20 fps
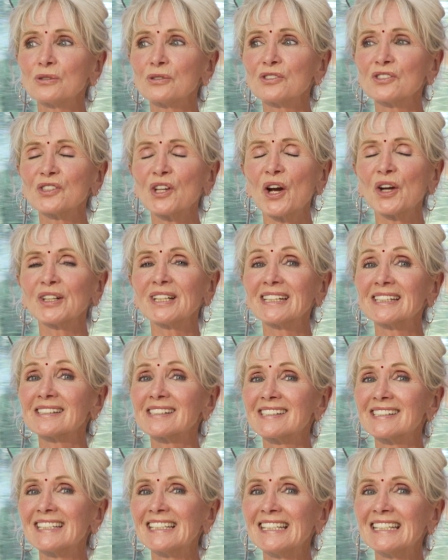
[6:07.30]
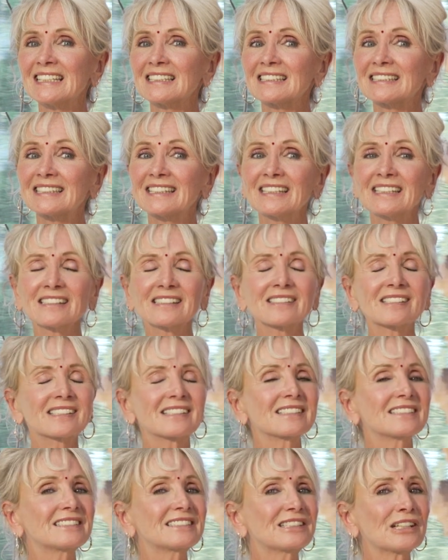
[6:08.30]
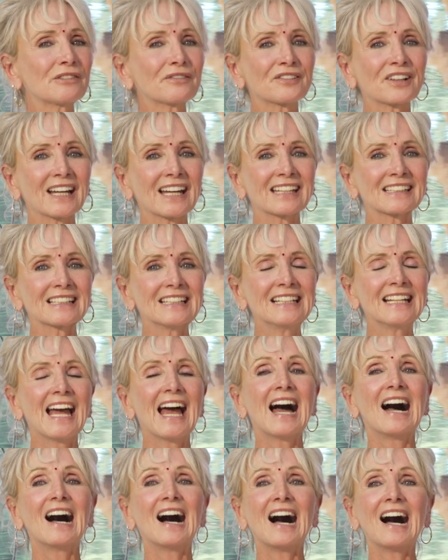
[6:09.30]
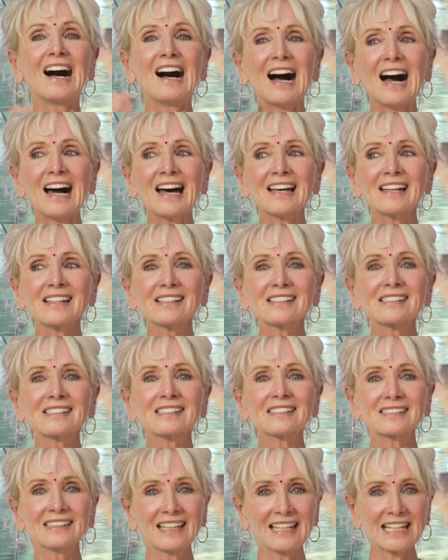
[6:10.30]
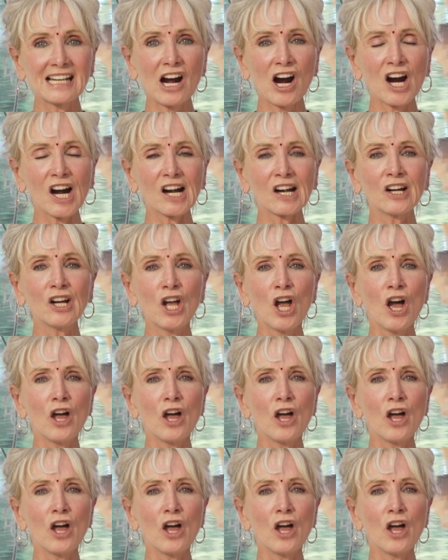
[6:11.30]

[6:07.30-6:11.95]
you starting seeing things different as they are,